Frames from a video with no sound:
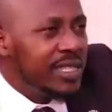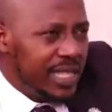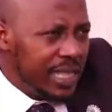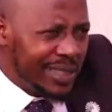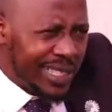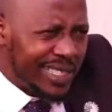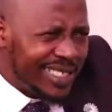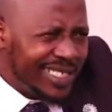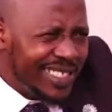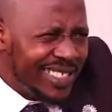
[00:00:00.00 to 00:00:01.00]

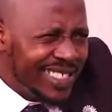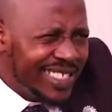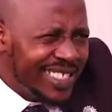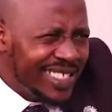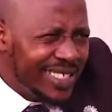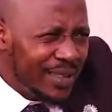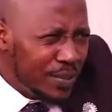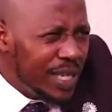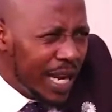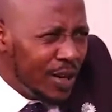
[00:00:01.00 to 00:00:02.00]
stillness,
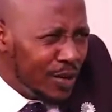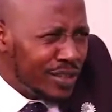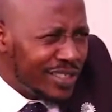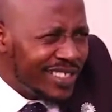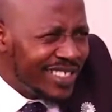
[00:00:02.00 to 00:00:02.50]
being alone,